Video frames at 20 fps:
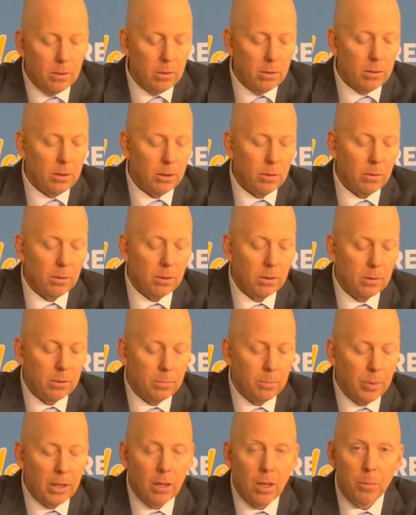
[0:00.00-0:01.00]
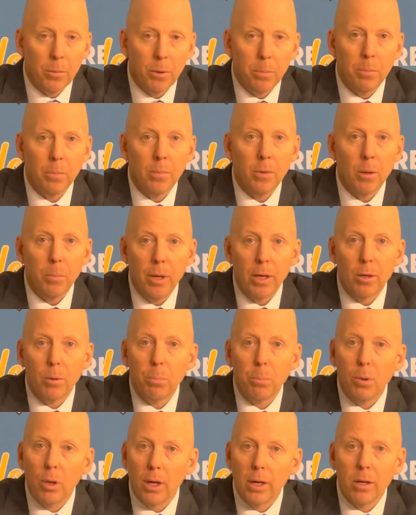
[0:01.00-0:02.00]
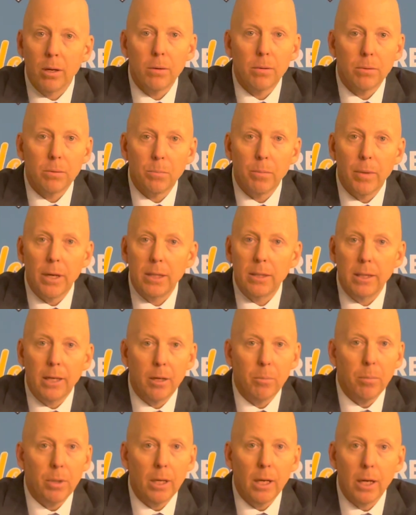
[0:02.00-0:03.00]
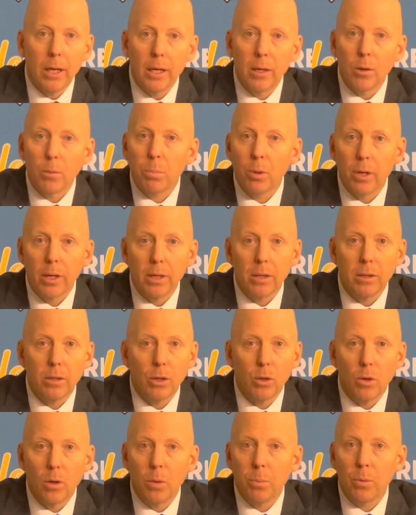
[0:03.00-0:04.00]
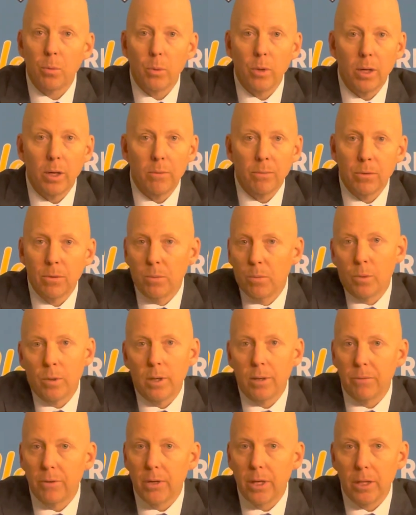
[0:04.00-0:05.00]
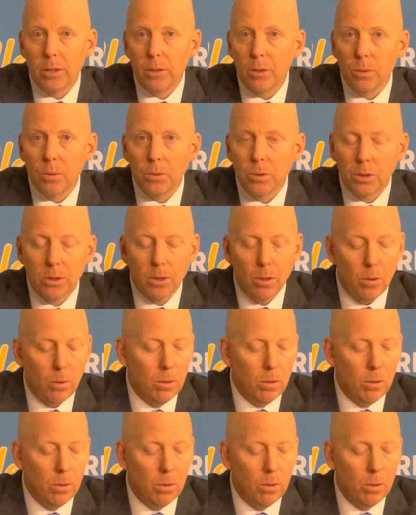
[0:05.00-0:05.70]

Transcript: to become a better player, make the NBA or play in Europe or whatever they do. So